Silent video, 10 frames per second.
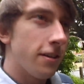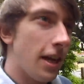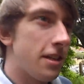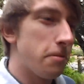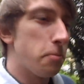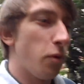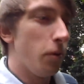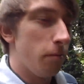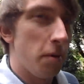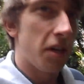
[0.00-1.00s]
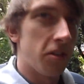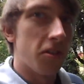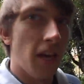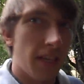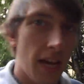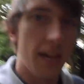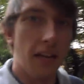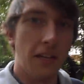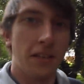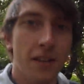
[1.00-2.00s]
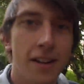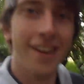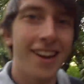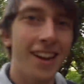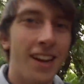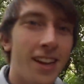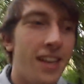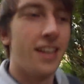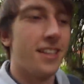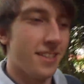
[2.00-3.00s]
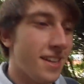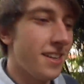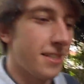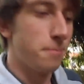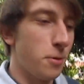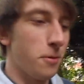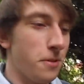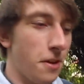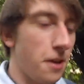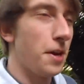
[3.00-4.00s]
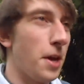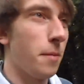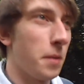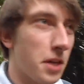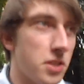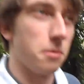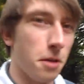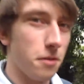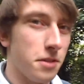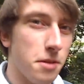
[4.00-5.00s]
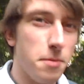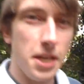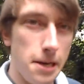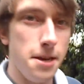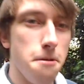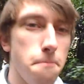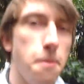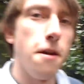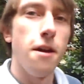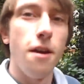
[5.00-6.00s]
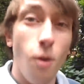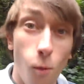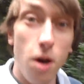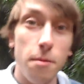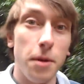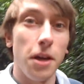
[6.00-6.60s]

Days are important because they're days. Today is important because I'm going to meet Liam. Why am I